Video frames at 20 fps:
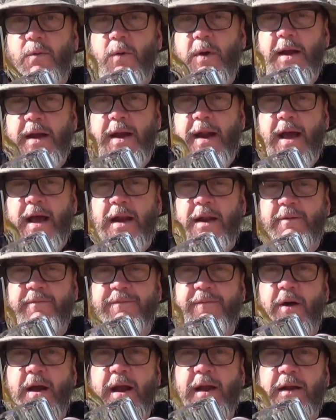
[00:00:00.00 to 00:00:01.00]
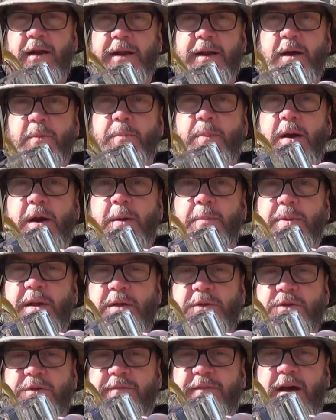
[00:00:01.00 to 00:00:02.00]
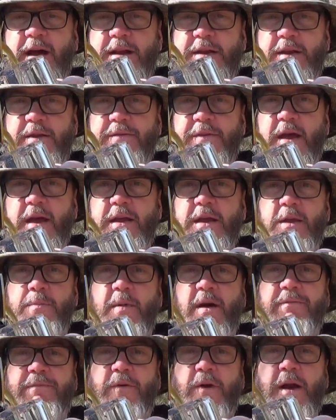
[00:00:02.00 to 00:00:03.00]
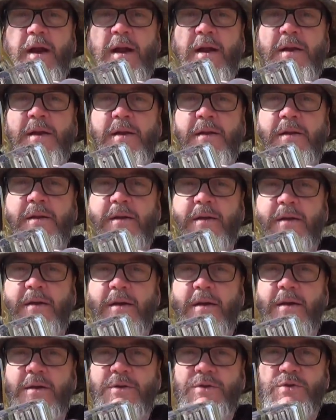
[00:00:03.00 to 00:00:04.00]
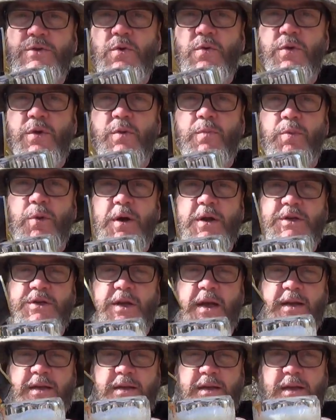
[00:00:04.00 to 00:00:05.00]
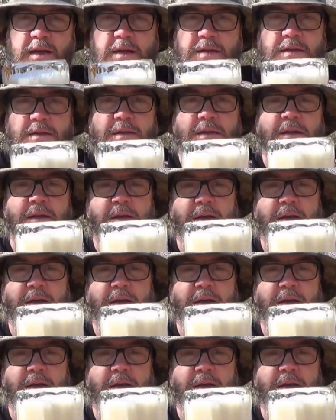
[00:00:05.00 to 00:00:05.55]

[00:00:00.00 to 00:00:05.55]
Wayne Allen Franklin up there in Pennsylvania thank you my friend sure do appreciate this